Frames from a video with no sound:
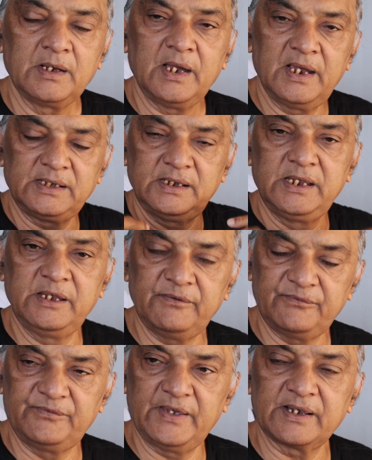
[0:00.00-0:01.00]
and he
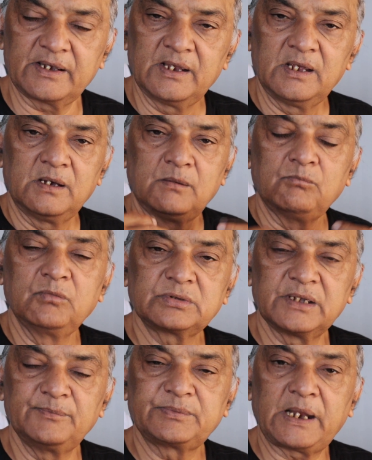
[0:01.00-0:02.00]
wear
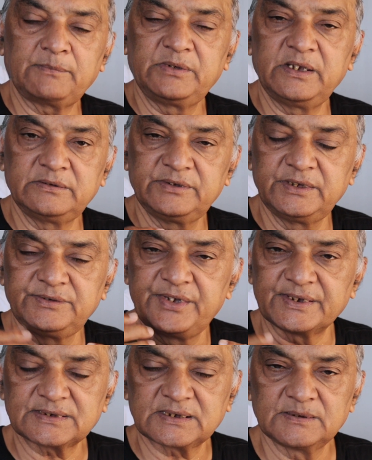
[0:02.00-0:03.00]
Muslim type
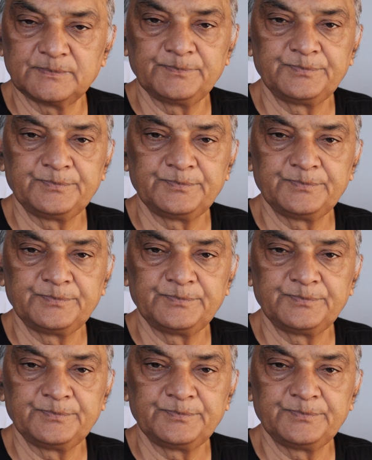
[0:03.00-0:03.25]
dress.